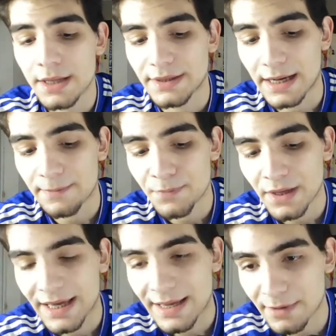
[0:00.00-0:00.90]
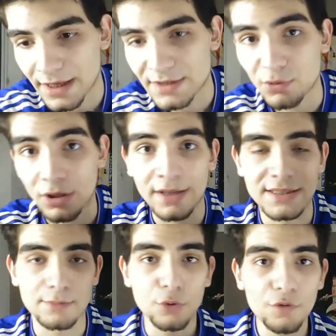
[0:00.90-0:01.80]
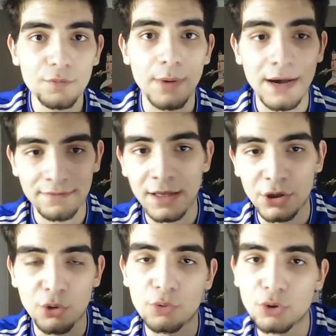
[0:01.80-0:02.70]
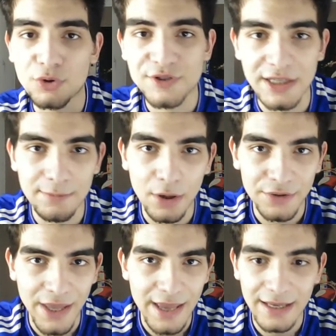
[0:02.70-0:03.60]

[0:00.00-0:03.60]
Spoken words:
that Jimenez would like to move, but Atletico would not sell him under.